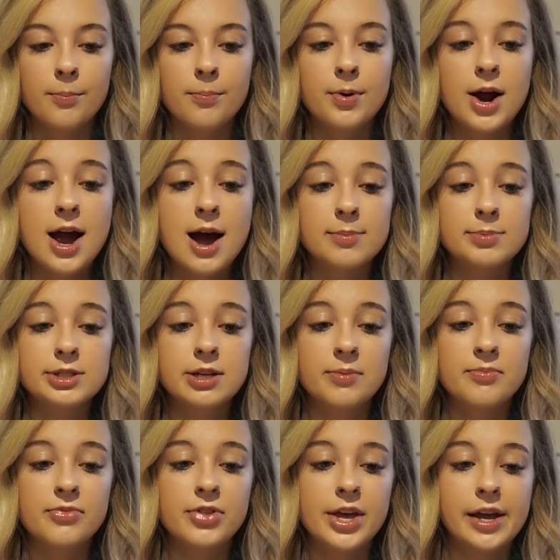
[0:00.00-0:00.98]
perhaps
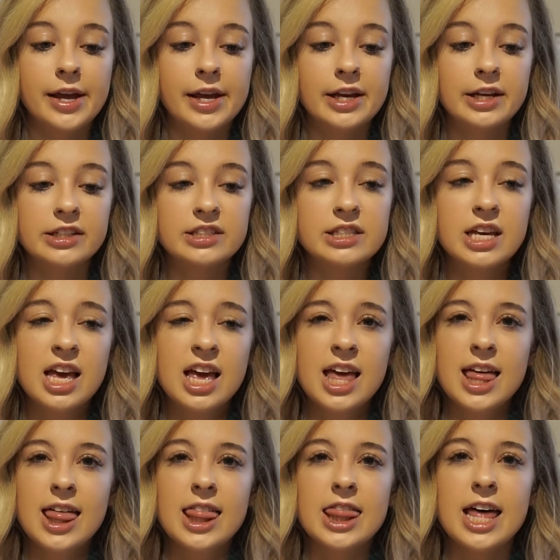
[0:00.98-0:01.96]
some things
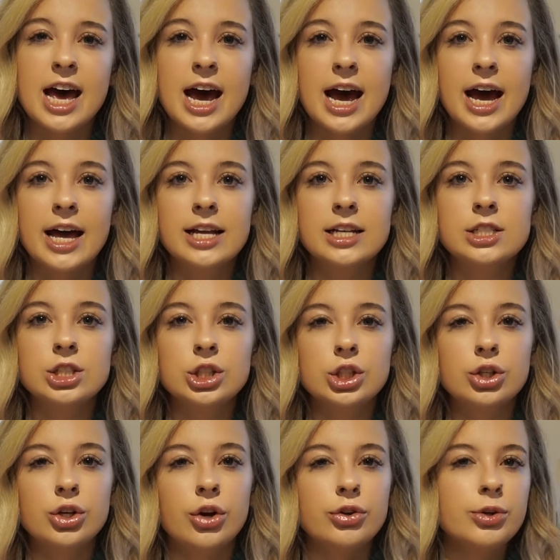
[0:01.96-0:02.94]
that,
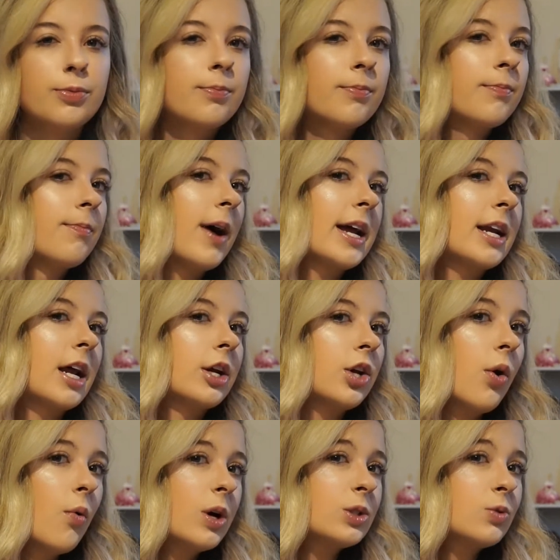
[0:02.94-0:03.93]
you might not
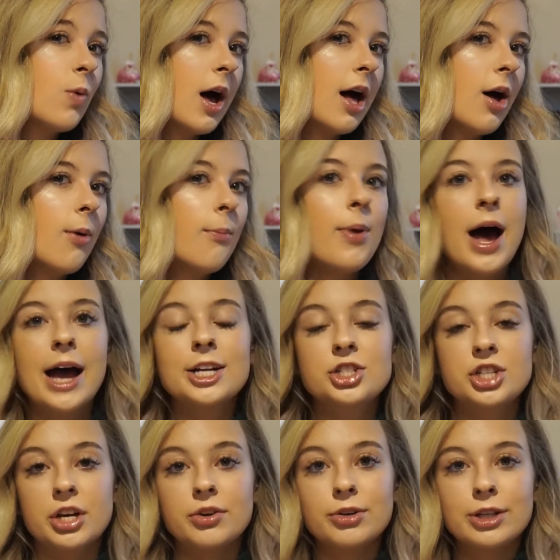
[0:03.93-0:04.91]
know as well, but I
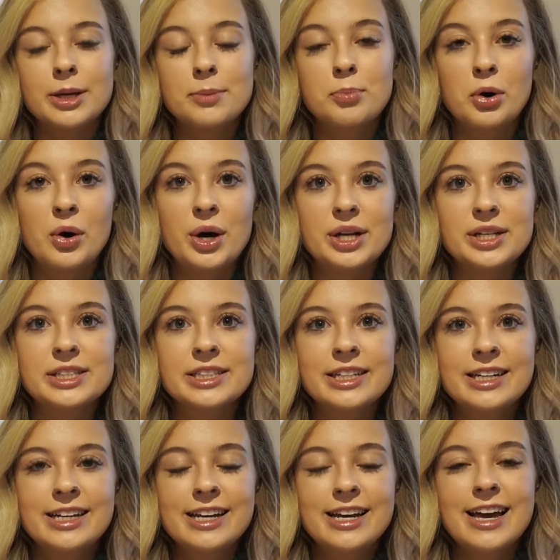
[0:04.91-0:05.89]
generally put
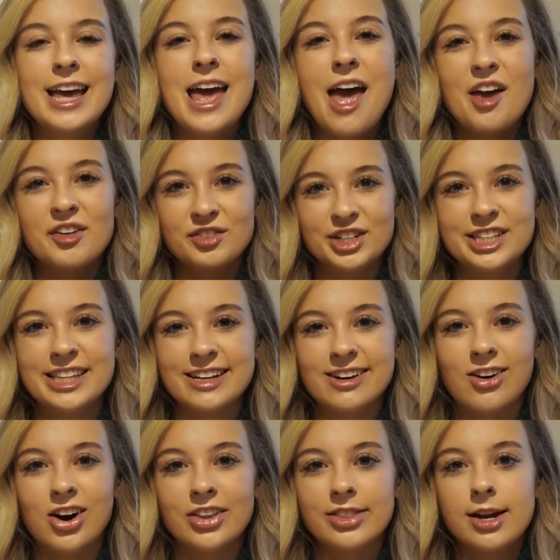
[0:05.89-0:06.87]
everything
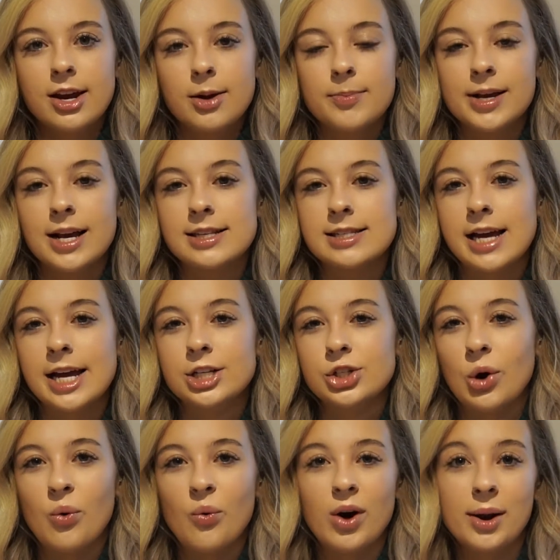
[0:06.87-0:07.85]
on there because I
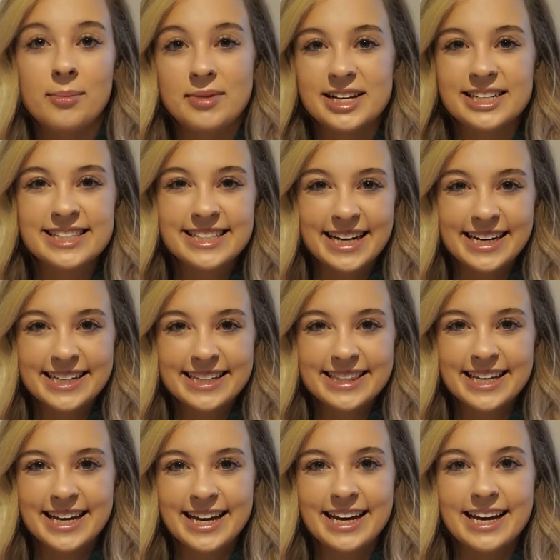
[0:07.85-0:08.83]
don't want to miss
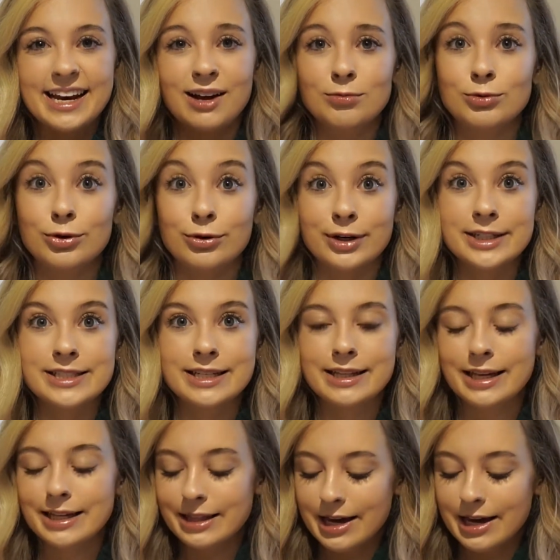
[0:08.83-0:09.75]
anything, and I'm crazy like